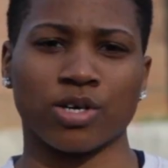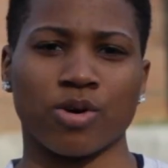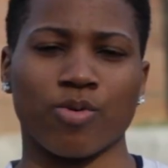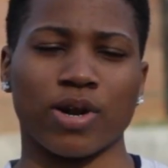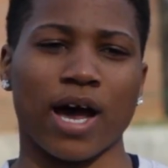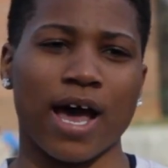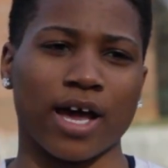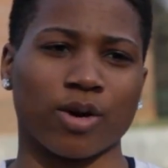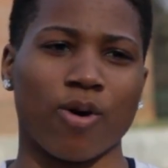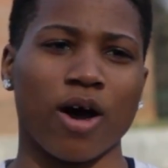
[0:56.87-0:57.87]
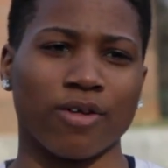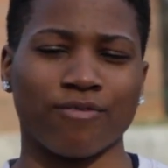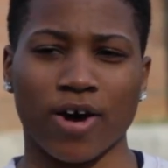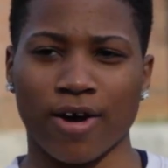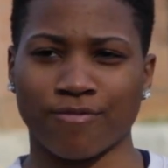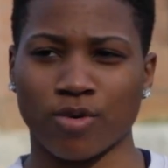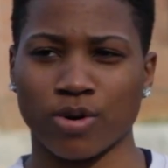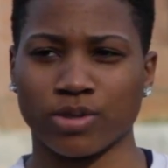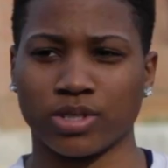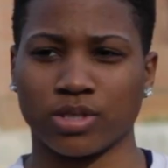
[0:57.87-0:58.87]
So what I had qualified
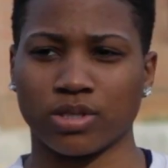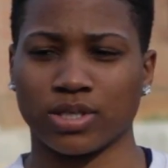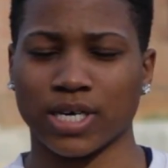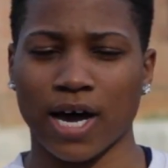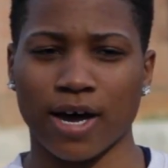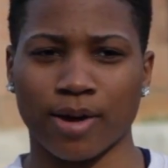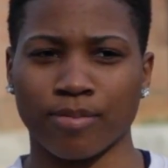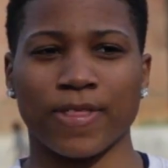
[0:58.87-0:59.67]
for with the time,